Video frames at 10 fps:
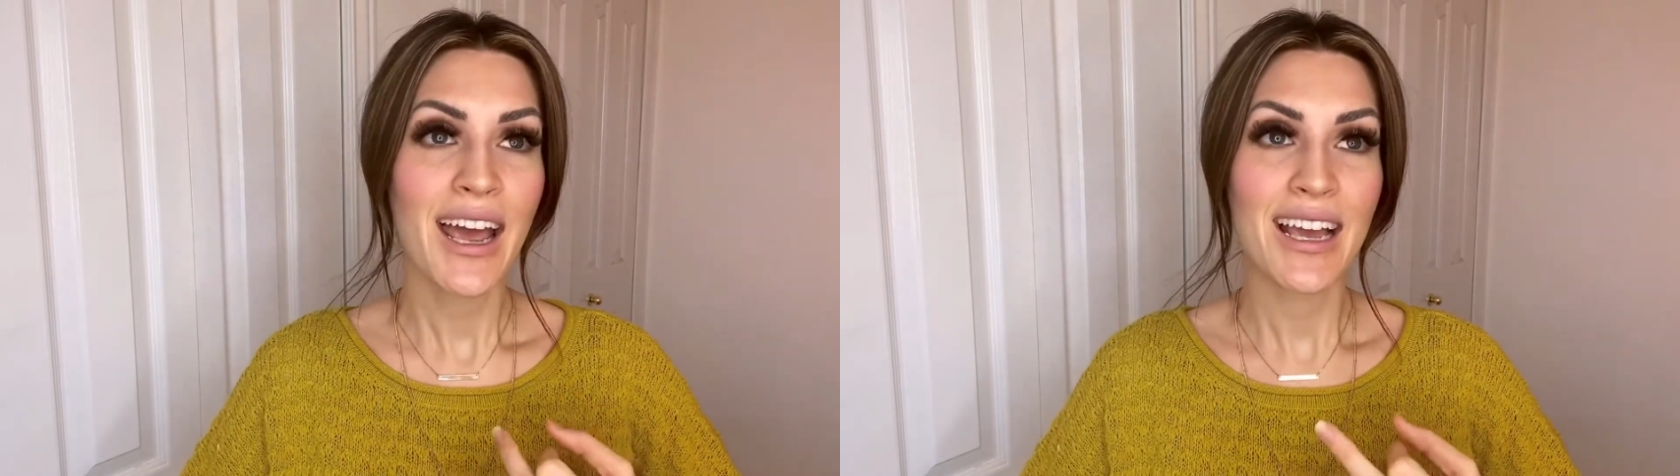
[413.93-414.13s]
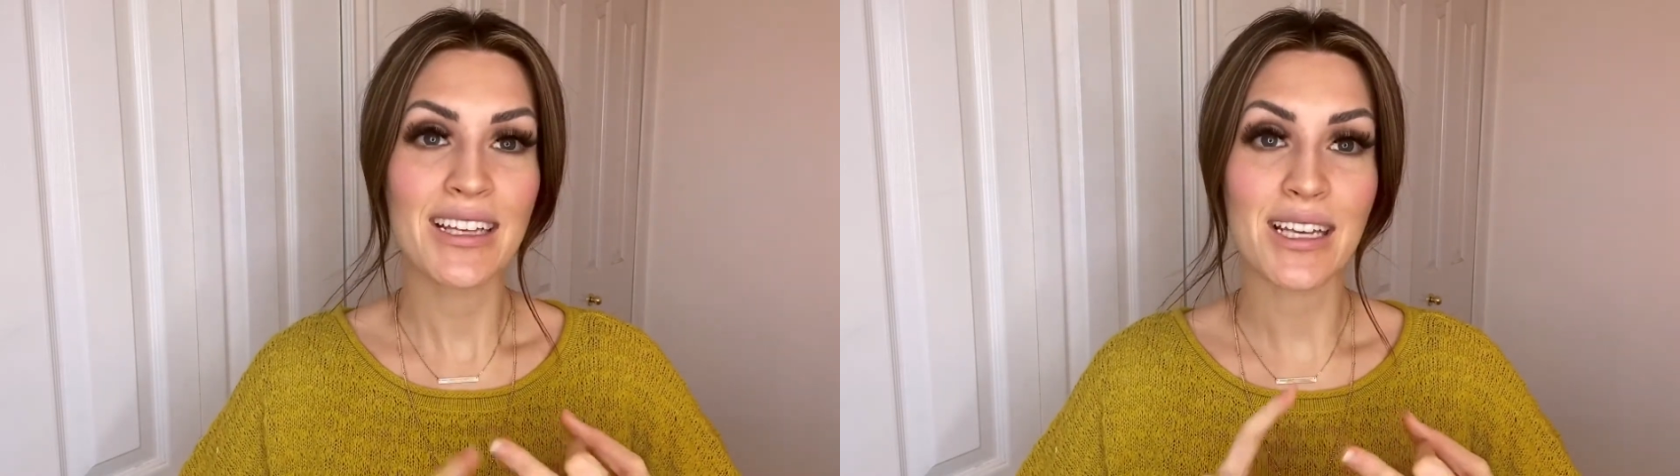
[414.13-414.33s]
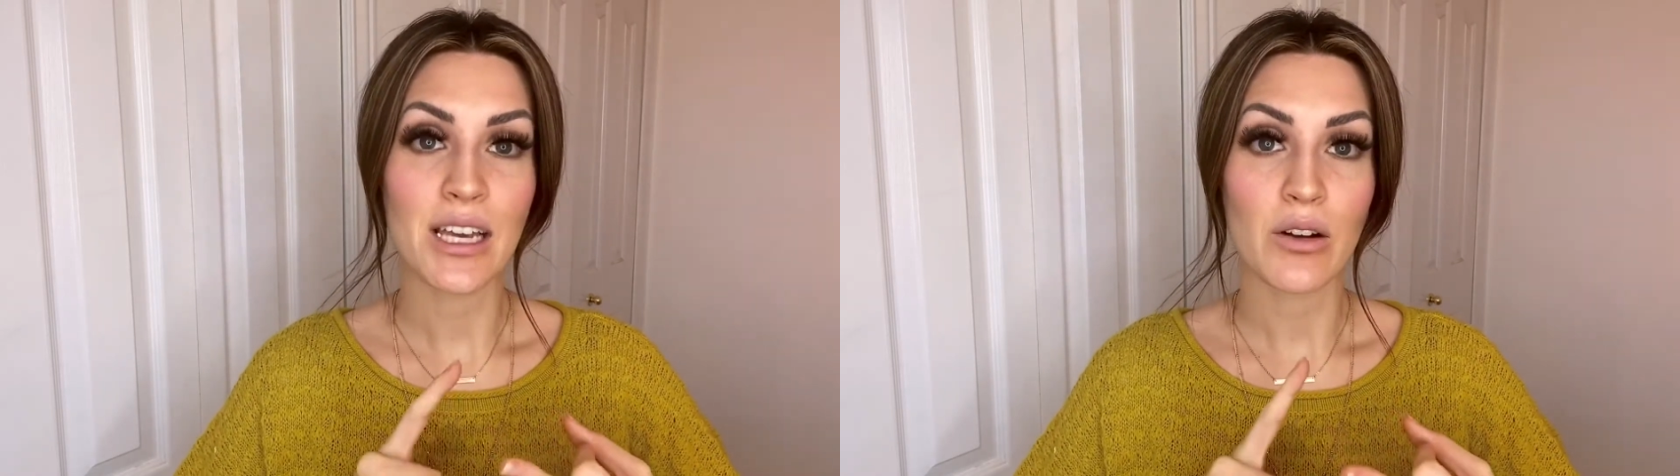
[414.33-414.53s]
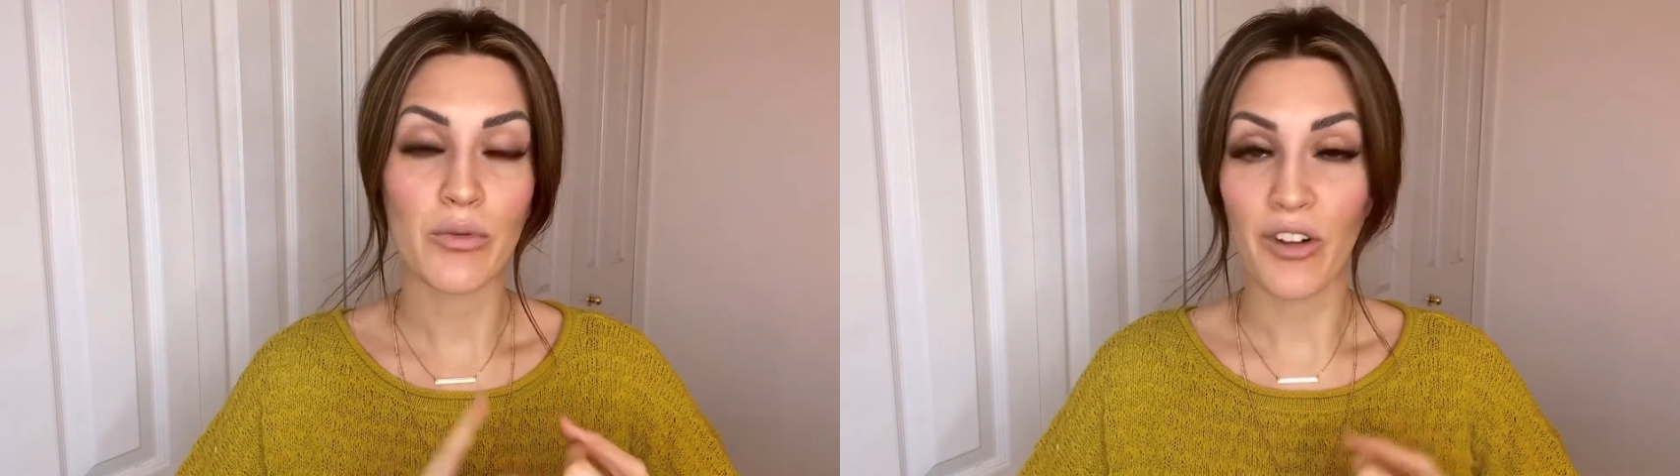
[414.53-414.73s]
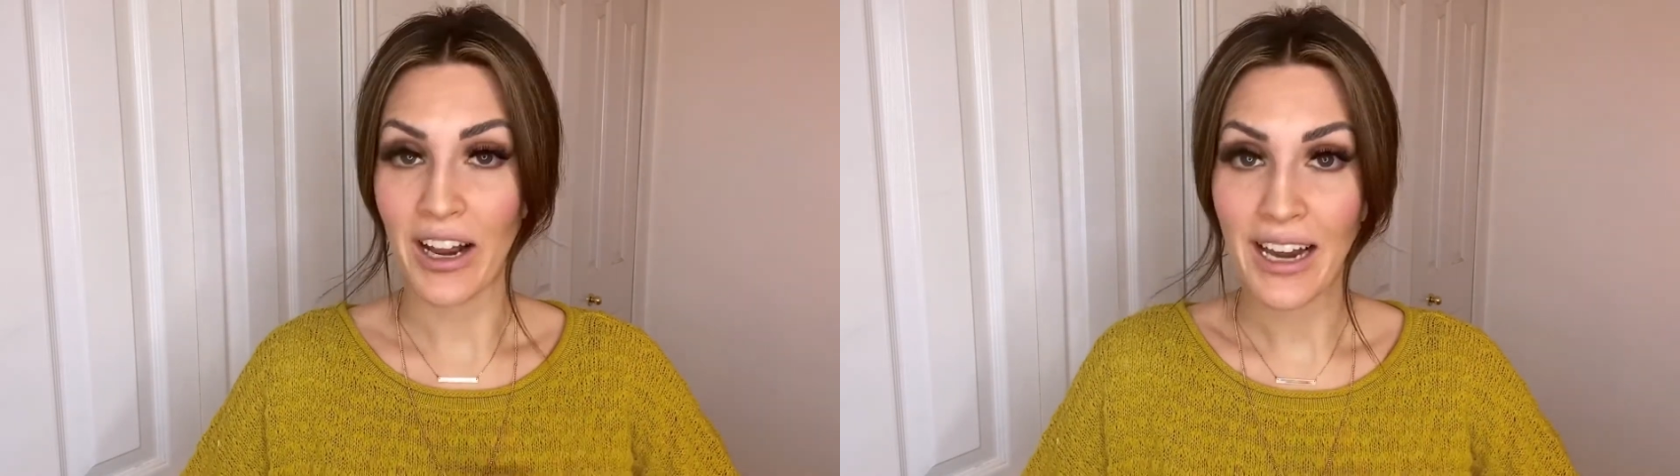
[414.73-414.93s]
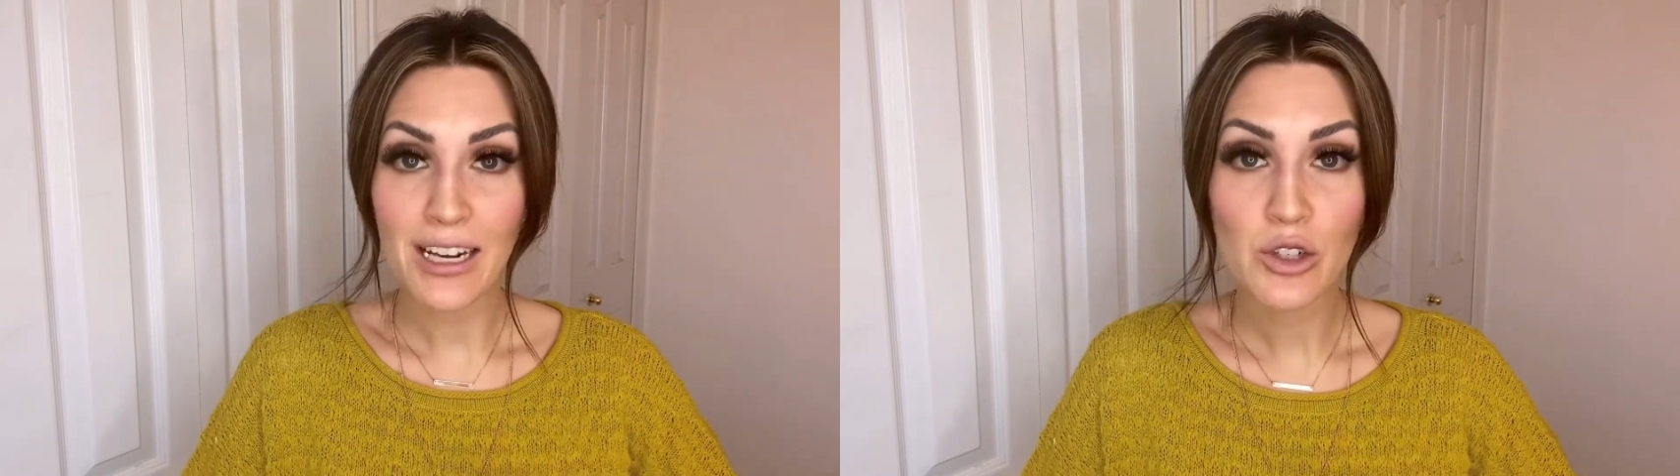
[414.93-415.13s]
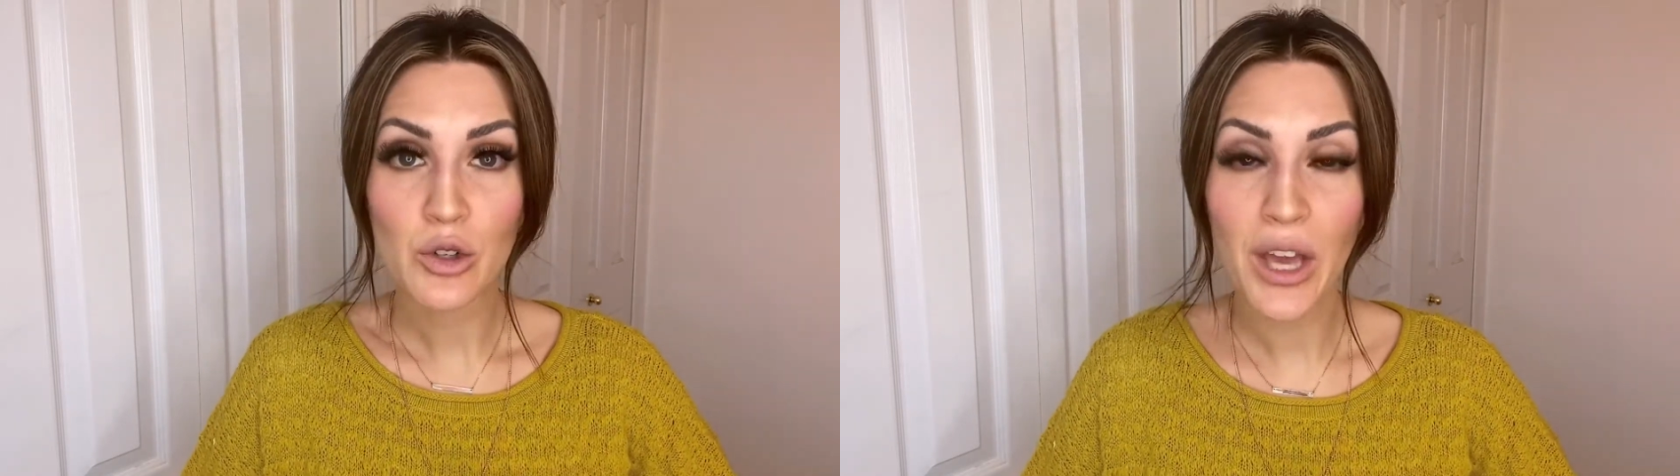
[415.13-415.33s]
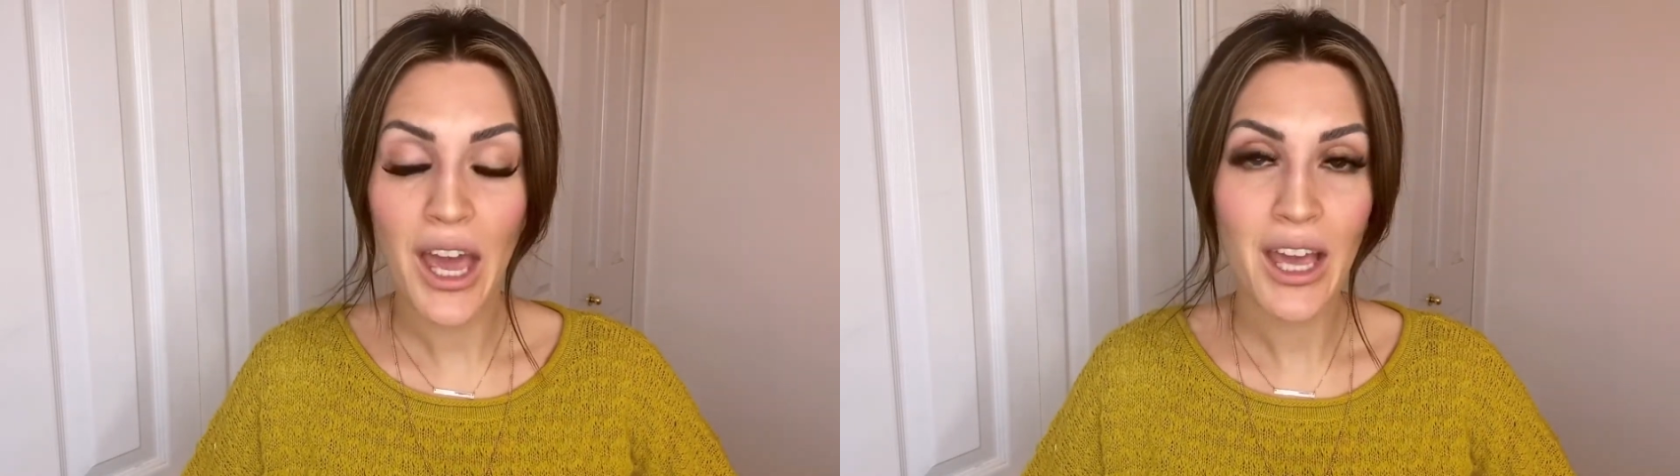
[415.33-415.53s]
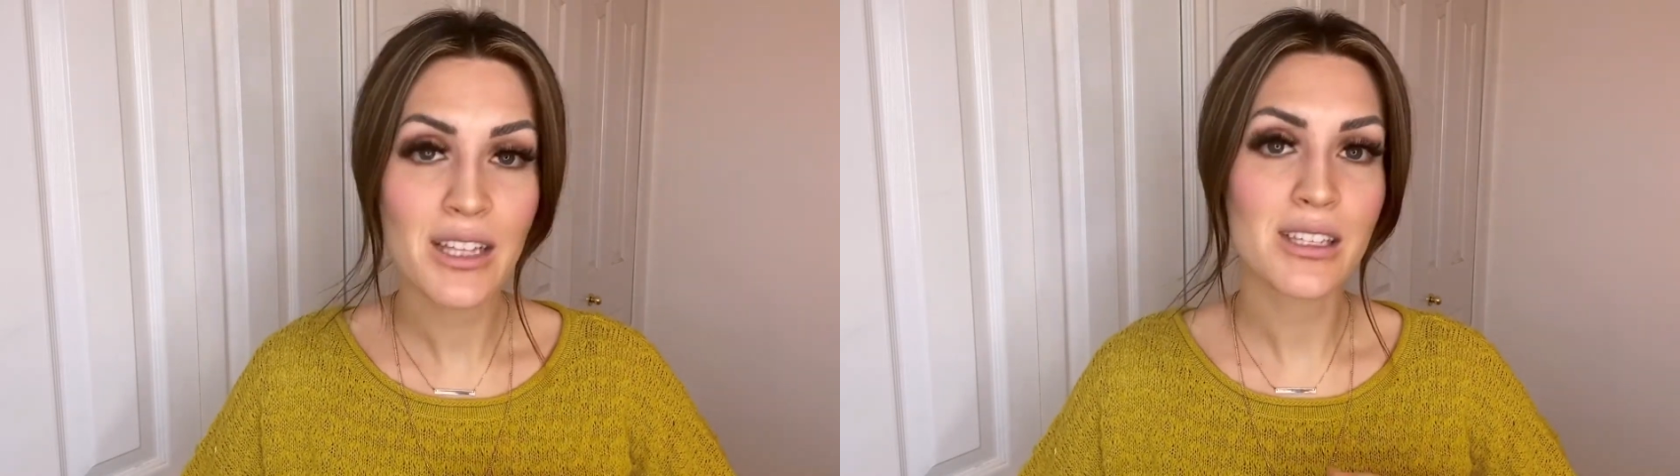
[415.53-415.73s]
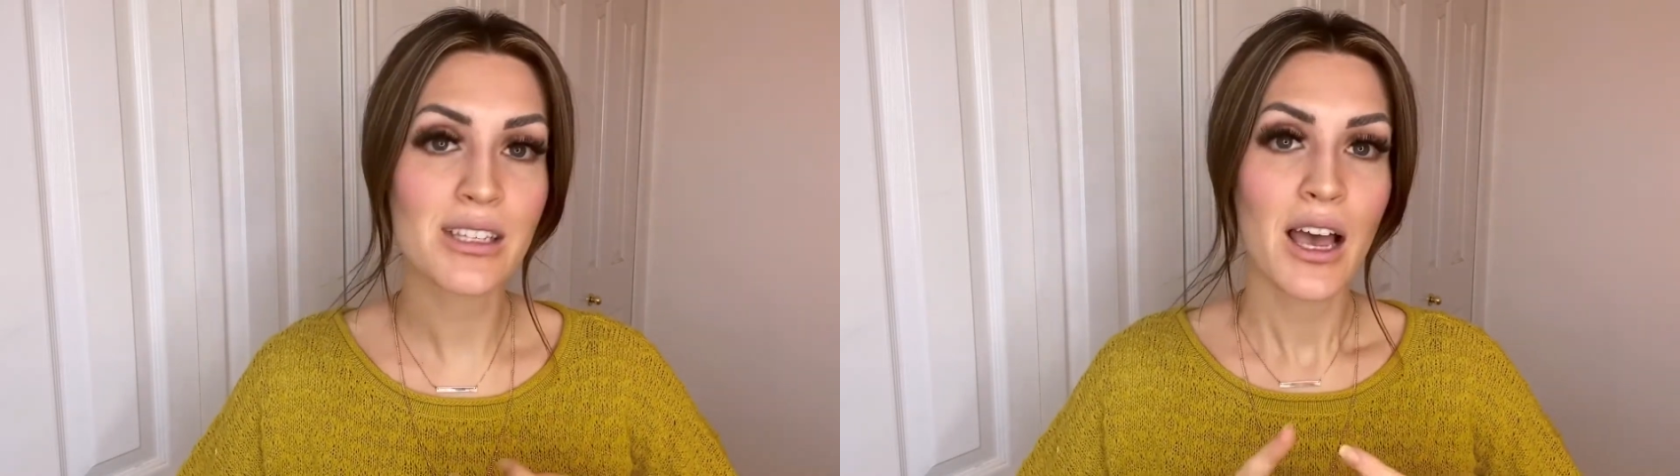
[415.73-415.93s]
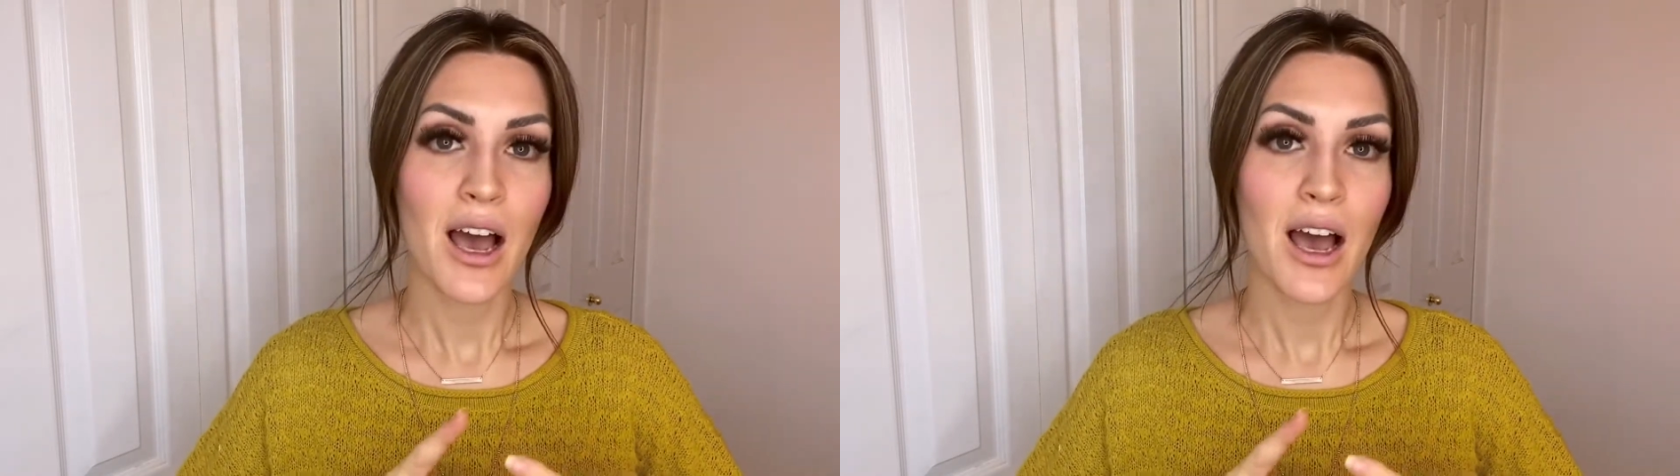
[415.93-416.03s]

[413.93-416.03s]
Is it financial gains?